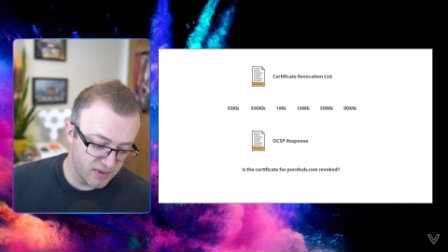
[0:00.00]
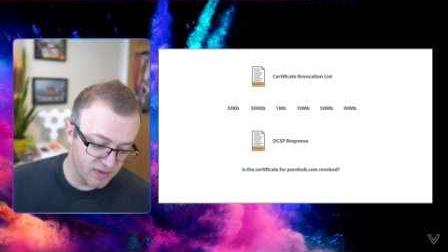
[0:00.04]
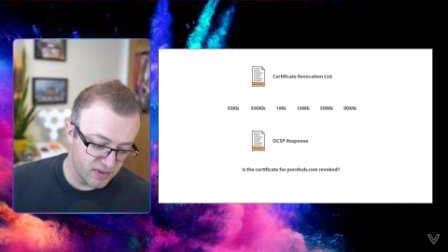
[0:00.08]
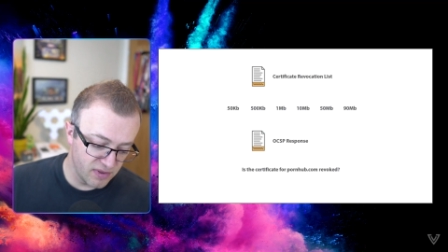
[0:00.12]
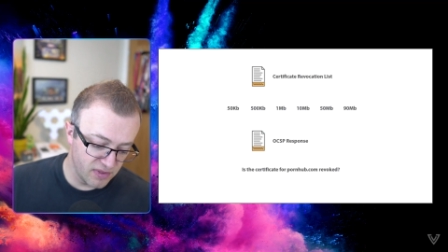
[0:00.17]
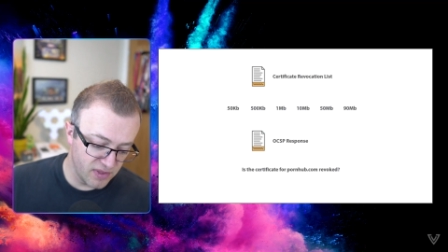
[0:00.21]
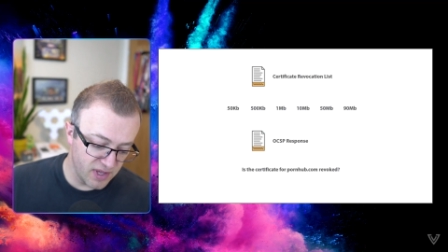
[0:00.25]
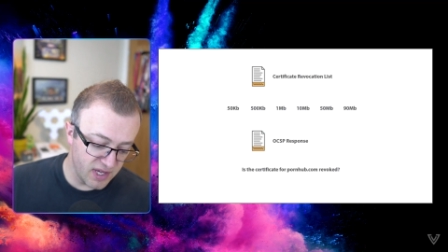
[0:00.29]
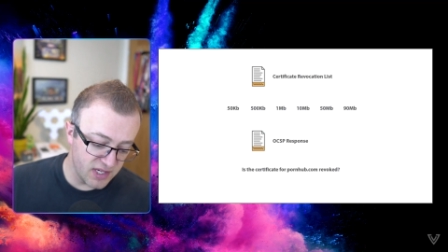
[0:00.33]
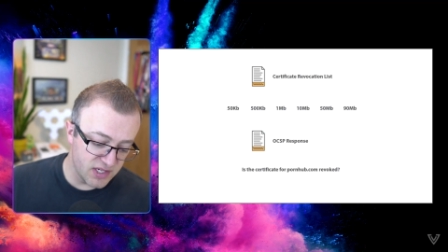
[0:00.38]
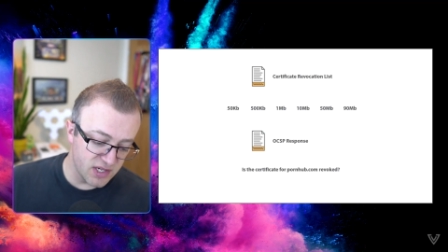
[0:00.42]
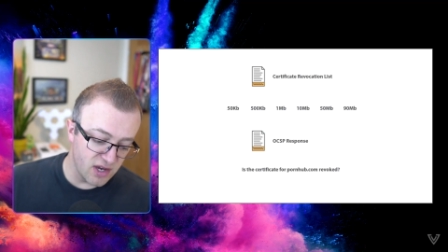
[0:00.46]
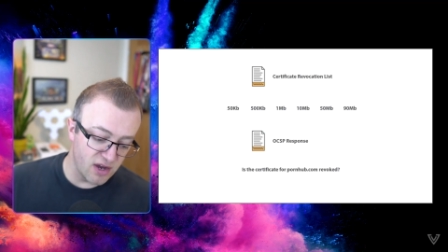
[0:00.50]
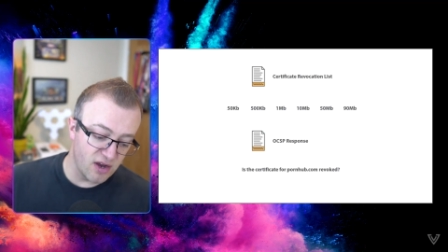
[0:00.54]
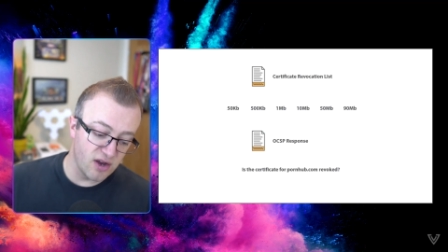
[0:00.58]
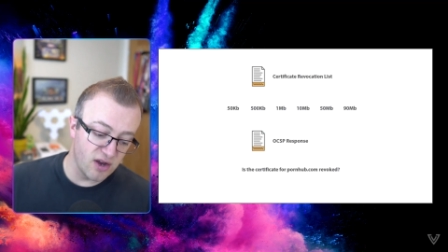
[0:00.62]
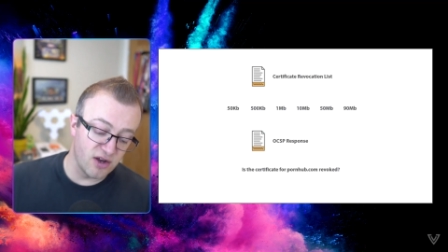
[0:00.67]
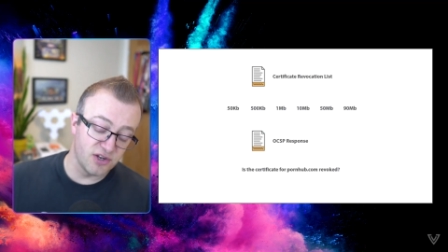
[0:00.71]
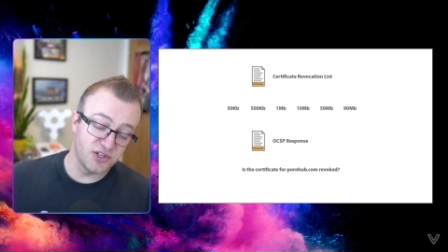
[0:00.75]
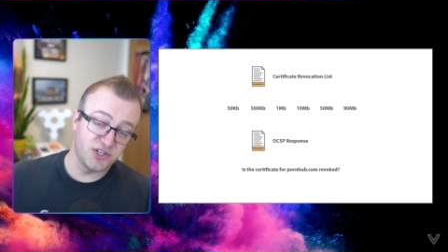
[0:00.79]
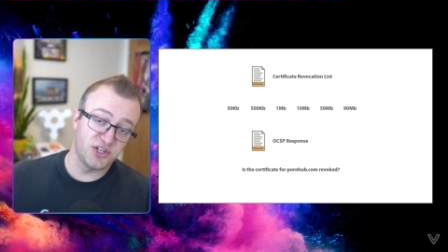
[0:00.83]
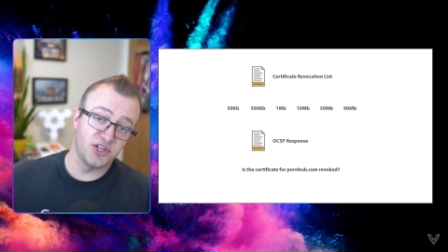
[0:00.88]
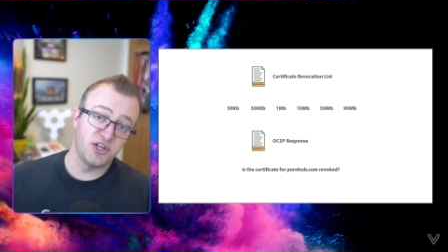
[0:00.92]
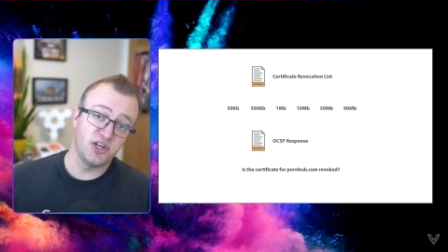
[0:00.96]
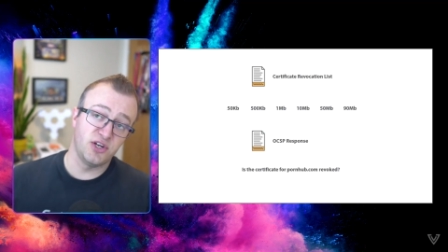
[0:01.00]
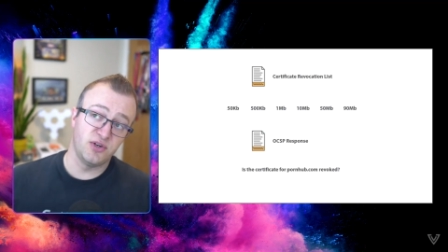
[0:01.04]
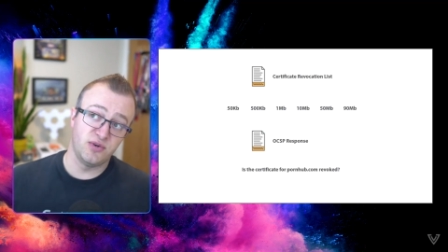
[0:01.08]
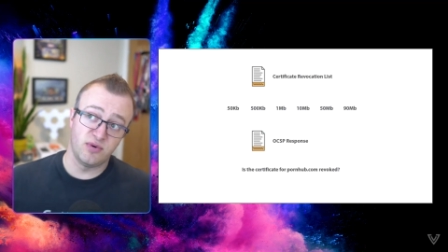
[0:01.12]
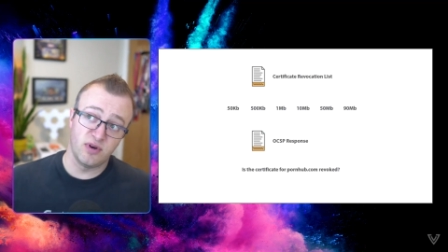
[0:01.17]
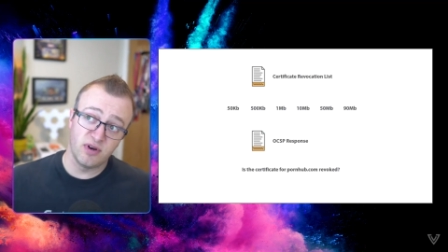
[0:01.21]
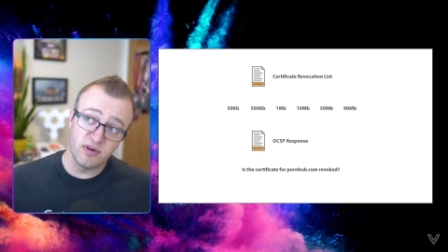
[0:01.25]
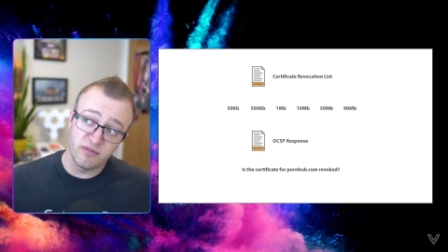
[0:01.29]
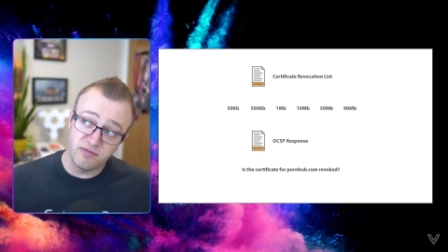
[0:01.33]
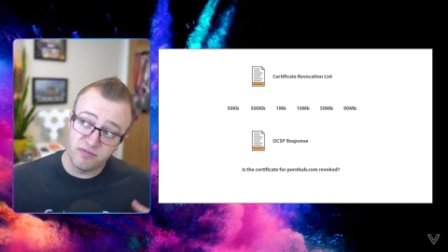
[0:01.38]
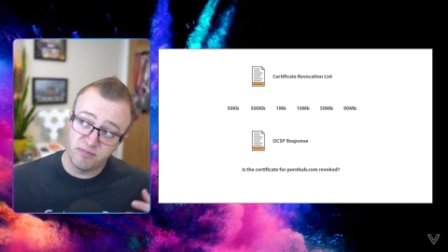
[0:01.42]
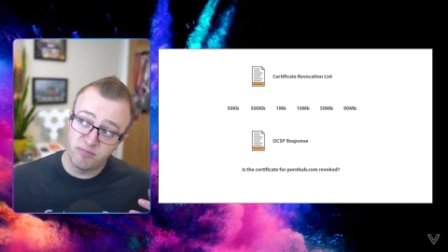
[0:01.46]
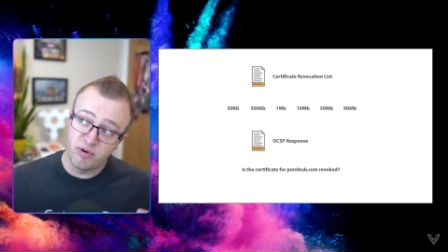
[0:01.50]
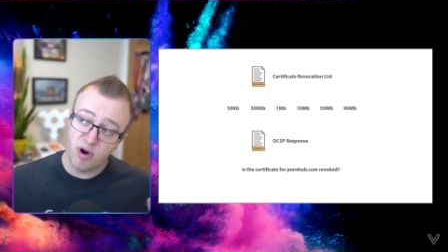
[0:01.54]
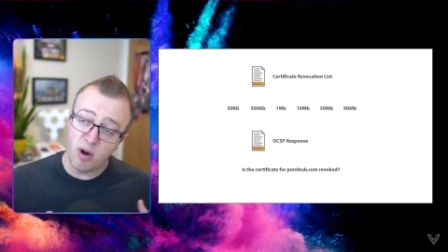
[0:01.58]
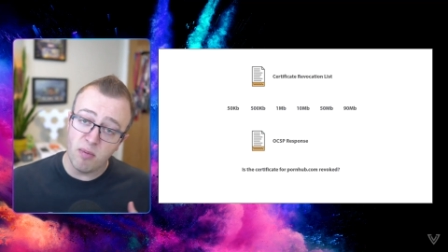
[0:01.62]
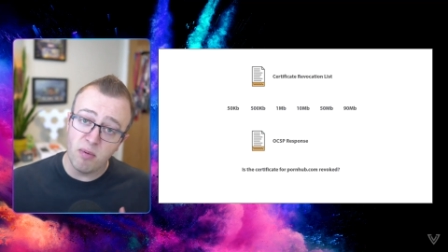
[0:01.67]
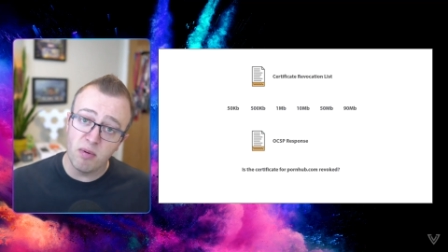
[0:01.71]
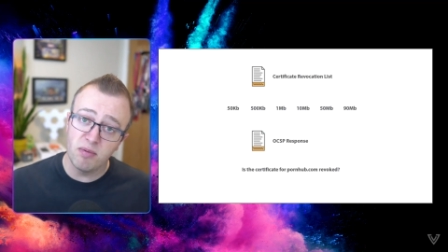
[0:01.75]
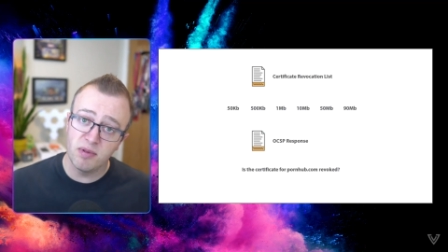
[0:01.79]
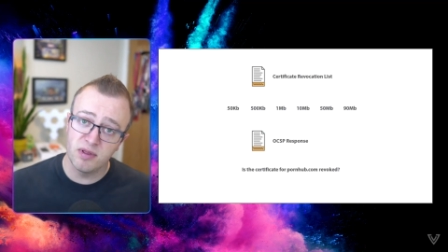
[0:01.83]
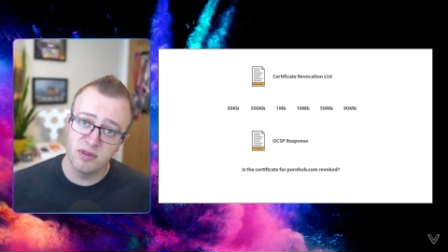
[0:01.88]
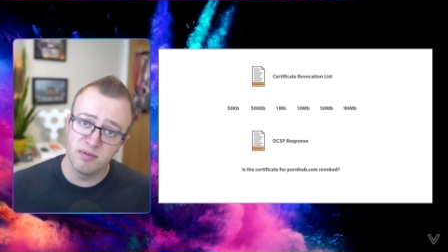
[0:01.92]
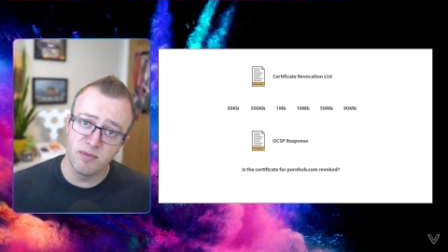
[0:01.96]
these are two of
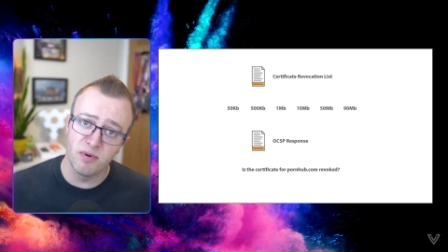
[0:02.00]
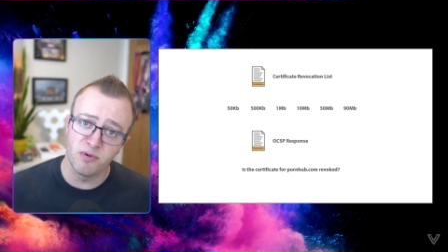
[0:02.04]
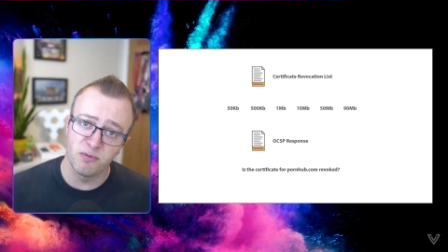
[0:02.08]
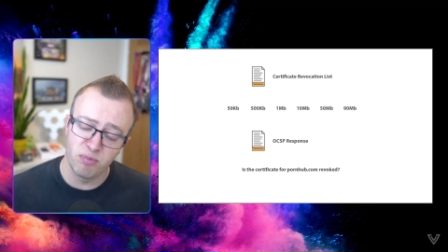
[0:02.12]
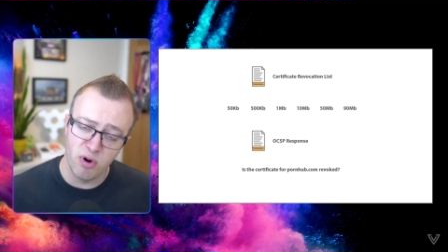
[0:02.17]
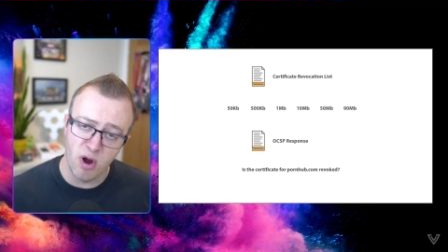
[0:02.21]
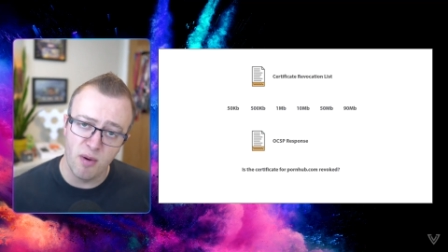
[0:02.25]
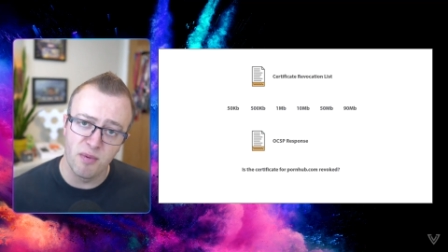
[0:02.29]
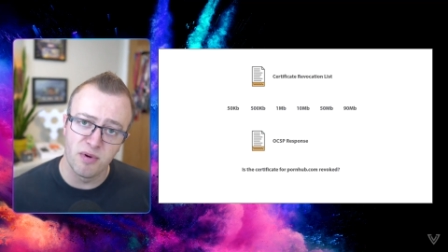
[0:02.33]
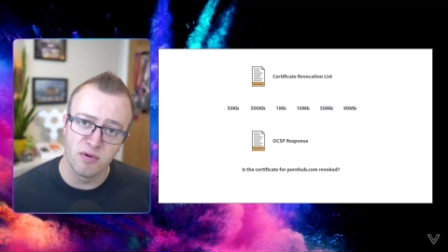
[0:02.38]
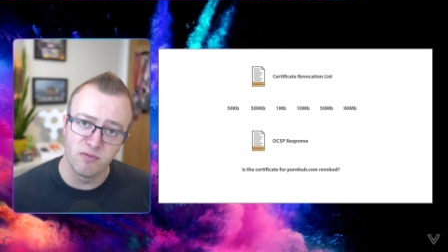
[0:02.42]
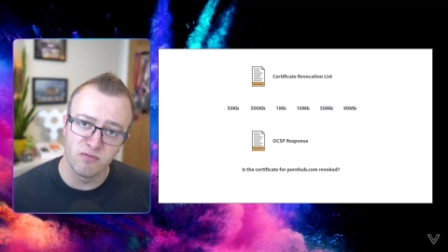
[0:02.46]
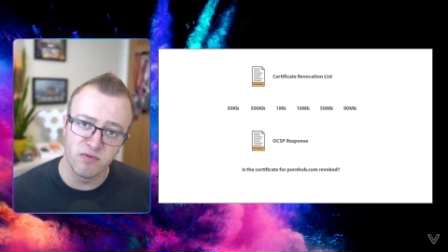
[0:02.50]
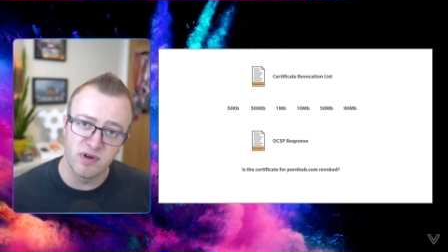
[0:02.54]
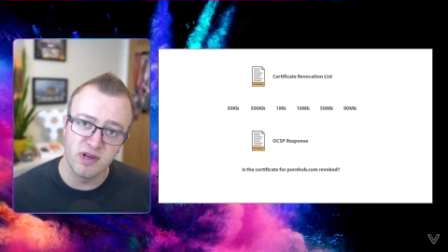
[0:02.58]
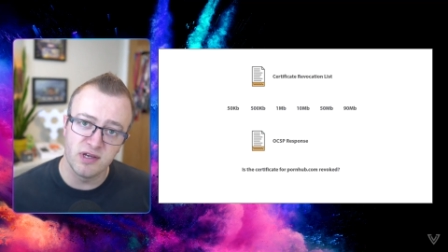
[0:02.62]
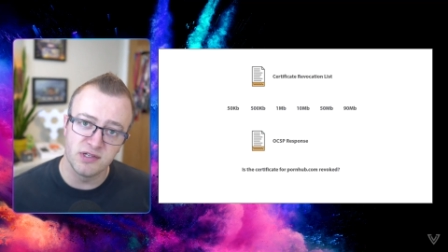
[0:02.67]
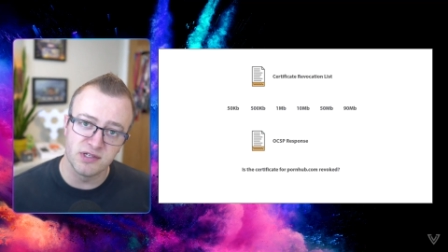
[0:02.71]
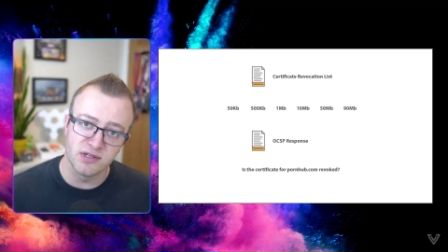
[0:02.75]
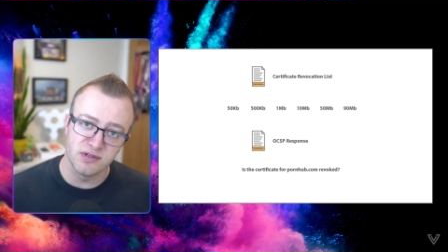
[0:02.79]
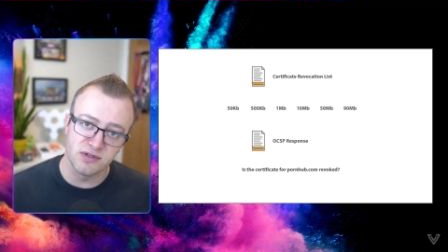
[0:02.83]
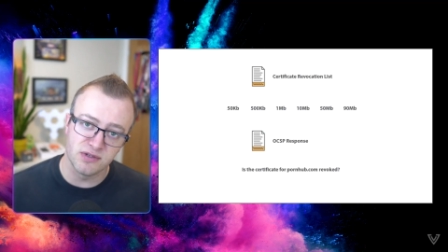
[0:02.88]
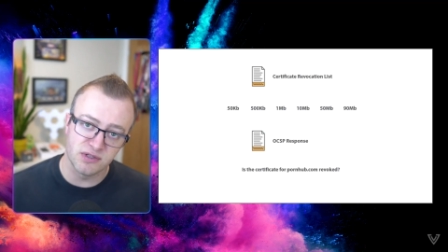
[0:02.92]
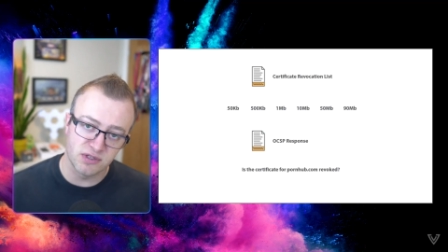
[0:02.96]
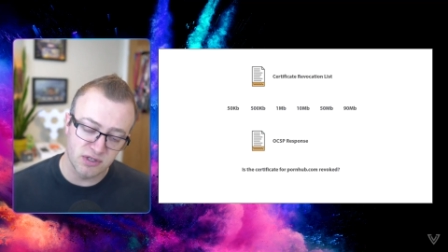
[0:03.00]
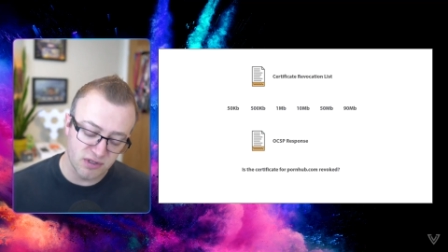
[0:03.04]
probably the most prominent reasons